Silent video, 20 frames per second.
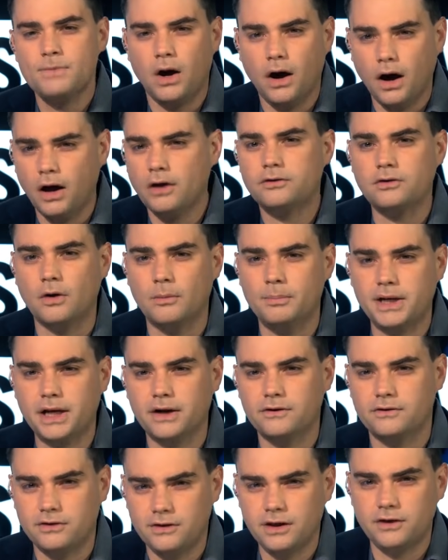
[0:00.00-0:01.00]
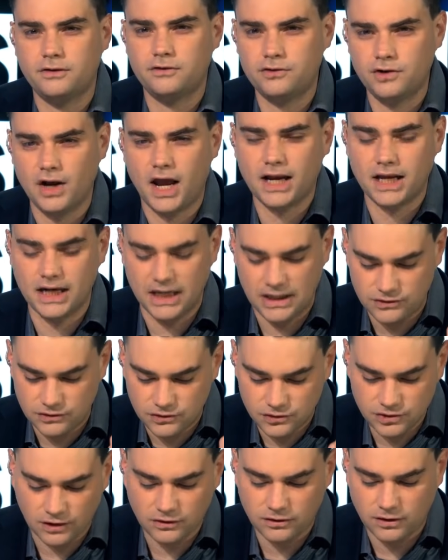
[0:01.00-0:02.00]
also because this jacket is
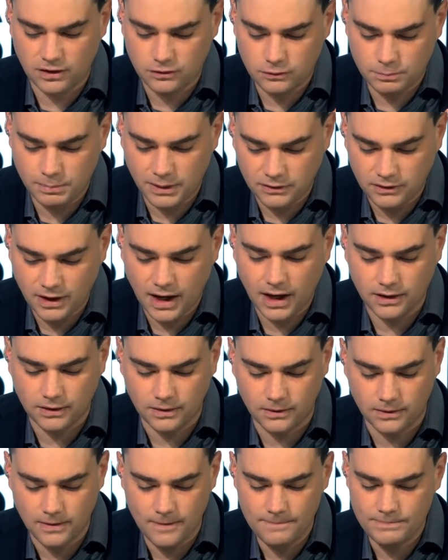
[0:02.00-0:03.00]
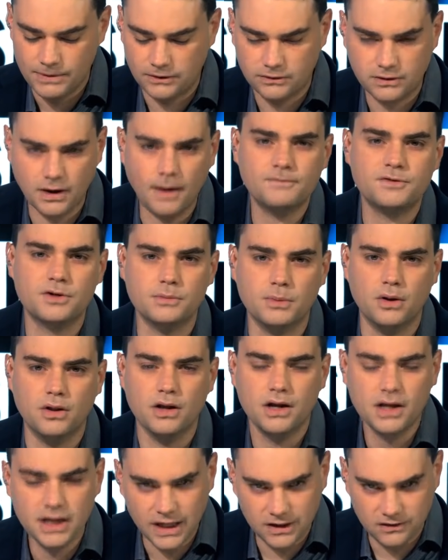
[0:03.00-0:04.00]
just spectacular. It's
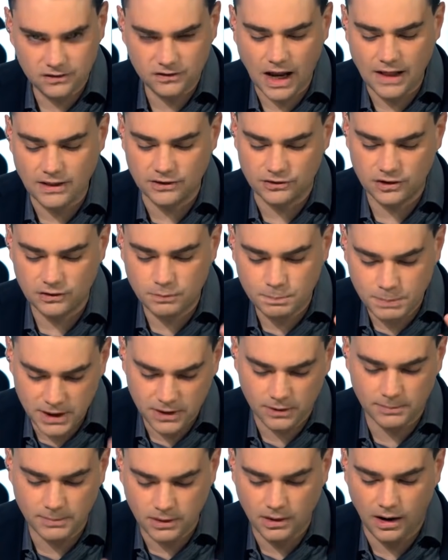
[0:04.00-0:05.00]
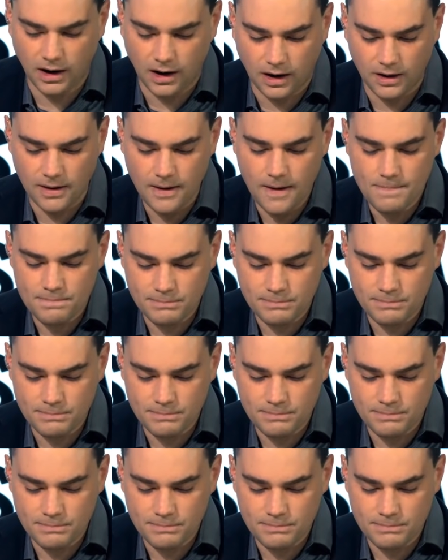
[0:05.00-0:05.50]
comfortable, it's stylish, it's Peter Millar.